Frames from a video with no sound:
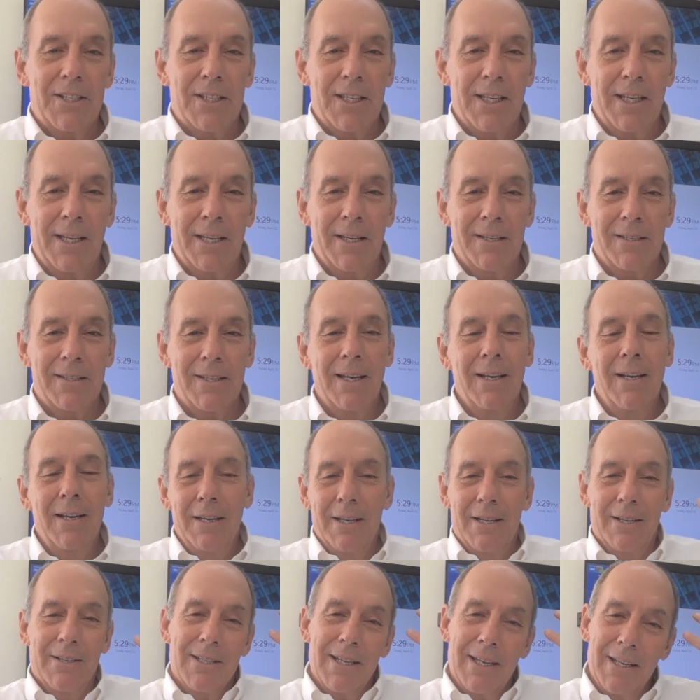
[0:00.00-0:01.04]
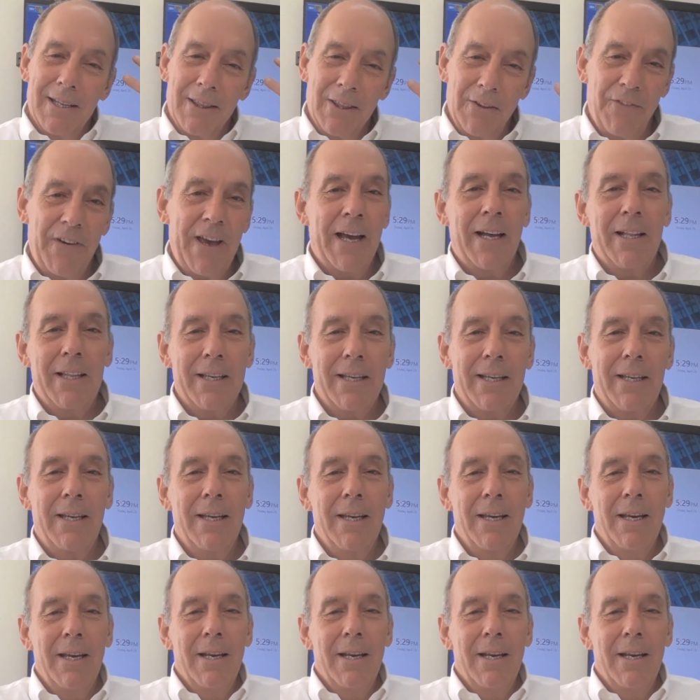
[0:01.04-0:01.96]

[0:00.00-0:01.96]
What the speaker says: things, you say in the Valley,